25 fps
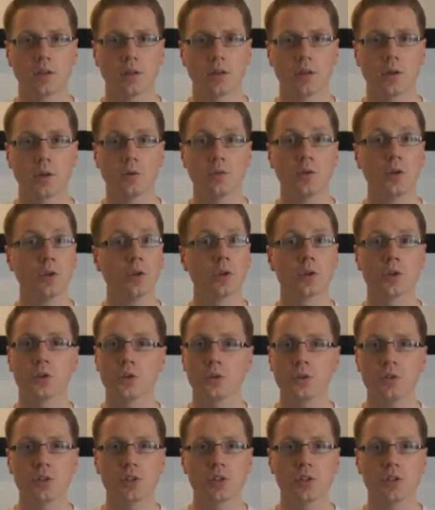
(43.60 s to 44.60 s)
of all the
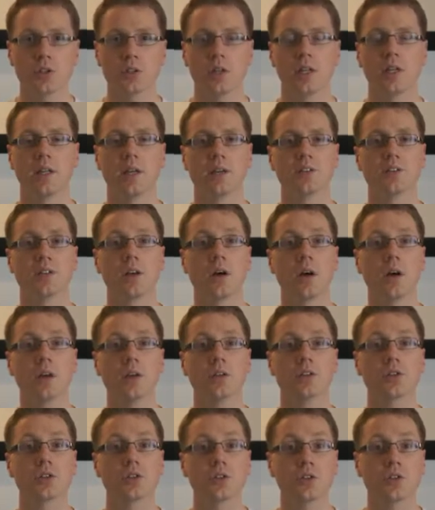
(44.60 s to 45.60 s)
goods, it has the
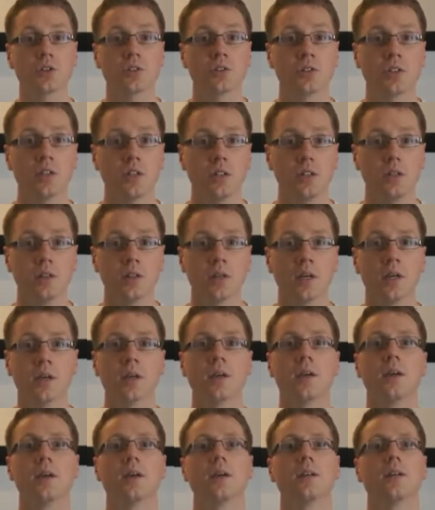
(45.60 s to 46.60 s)
highest certainty
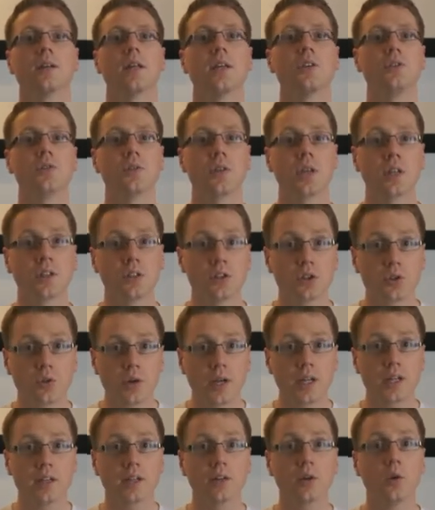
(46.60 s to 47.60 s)
that you can
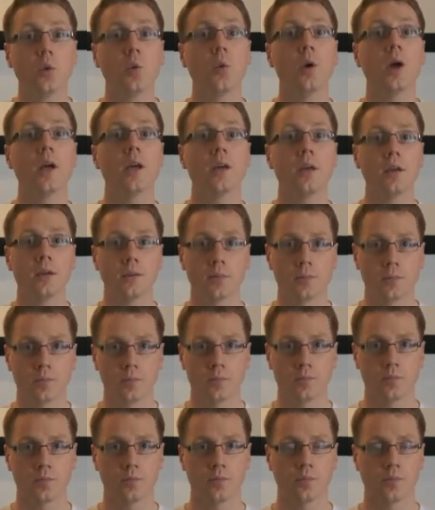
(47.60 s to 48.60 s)
trade it away.
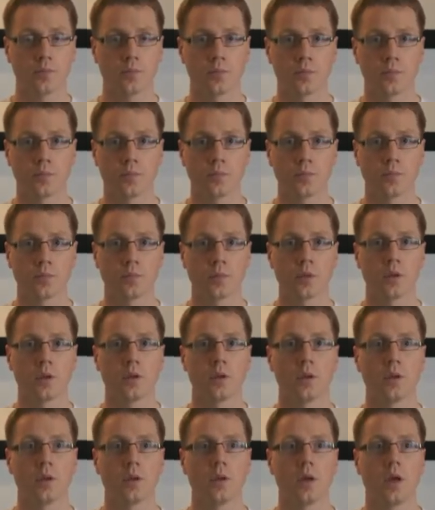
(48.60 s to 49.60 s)

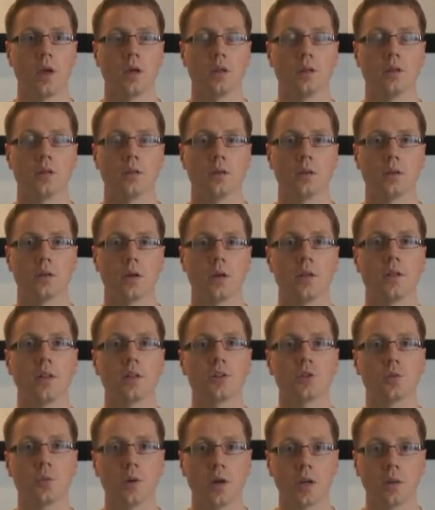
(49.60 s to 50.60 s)
And
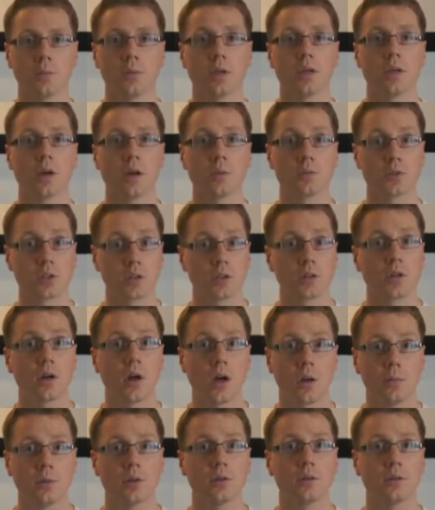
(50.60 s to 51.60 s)
that's why it becomes a
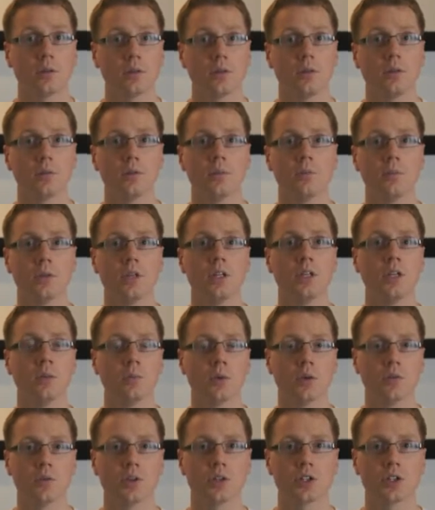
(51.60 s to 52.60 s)
common
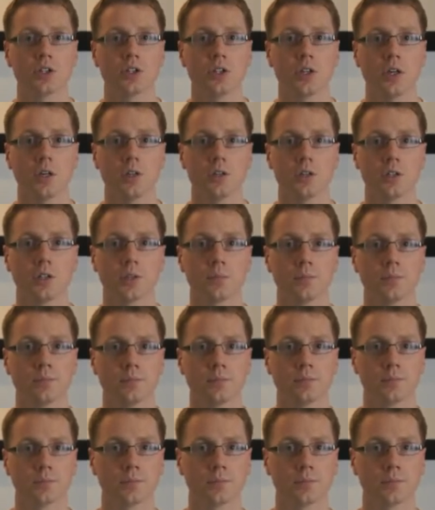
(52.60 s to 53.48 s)
medium of exchange.